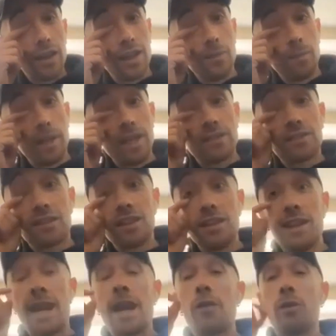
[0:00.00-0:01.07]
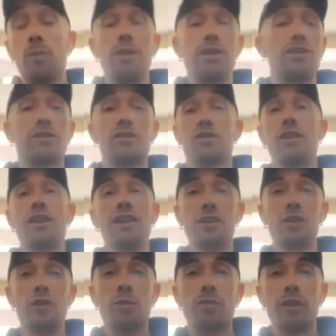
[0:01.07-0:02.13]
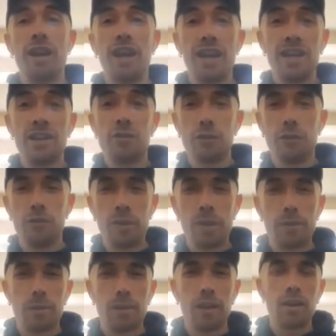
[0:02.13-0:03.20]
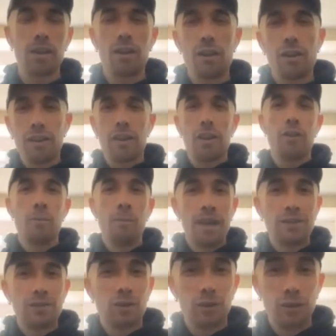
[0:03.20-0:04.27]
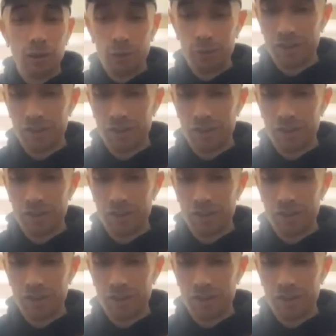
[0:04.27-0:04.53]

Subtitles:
it means that now when we just try and incorporate any groove, people are like, oh, they're going metalcore,